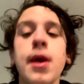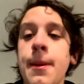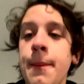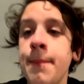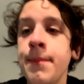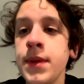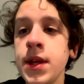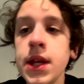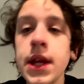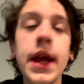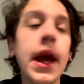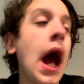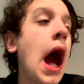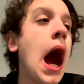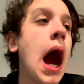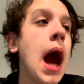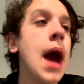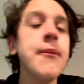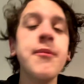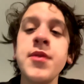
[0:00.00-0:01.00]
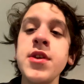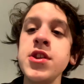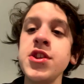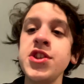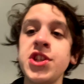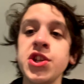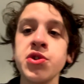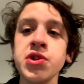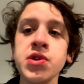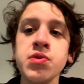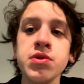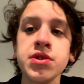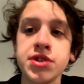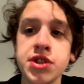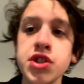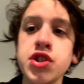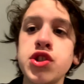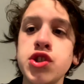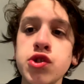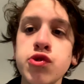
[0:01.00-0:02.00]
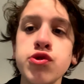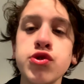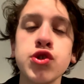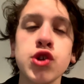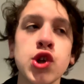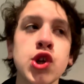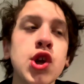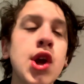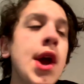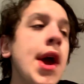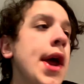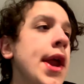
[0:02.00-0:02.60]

me, I've been dealing with this user